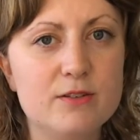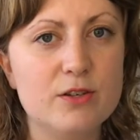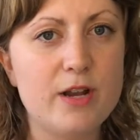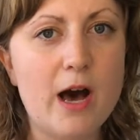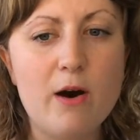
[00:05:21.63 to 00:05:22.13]

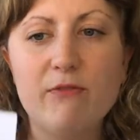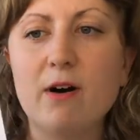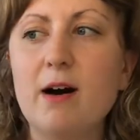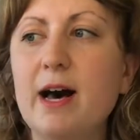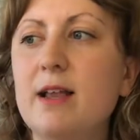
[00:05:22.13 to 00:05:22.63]
So now I've
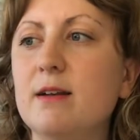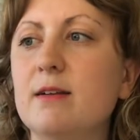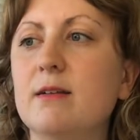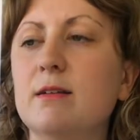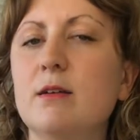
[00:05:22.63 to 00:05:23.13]
got
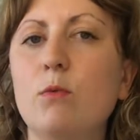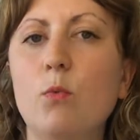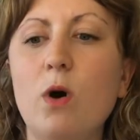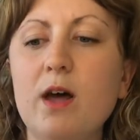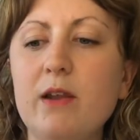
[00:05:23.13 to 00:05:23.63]

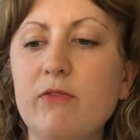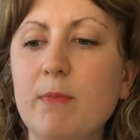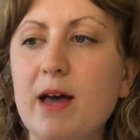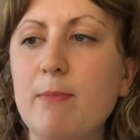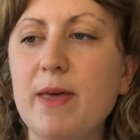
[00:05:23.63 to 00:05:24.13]
one of
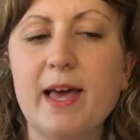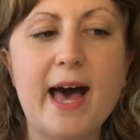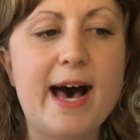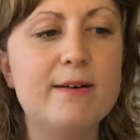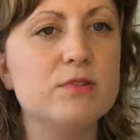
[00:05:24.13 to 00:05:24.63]
my big
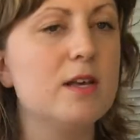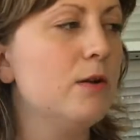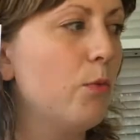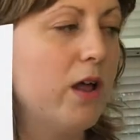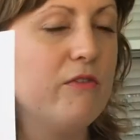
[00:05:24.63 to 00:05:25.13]
halves
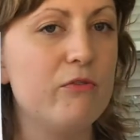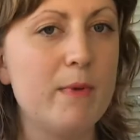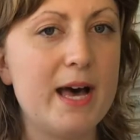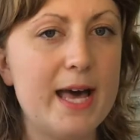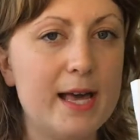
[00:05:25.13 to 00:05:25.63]
and one of
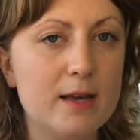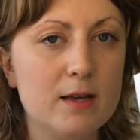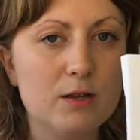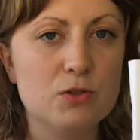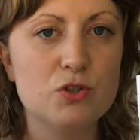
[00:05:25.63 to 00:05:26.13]
my
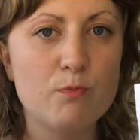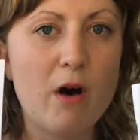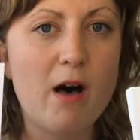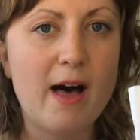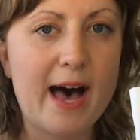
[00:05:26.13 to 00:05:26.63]

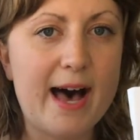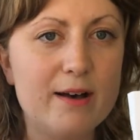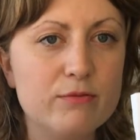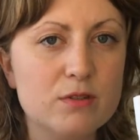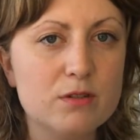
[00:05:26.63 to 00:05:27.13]
small
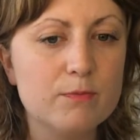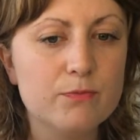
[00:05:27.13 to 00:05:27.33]
halves.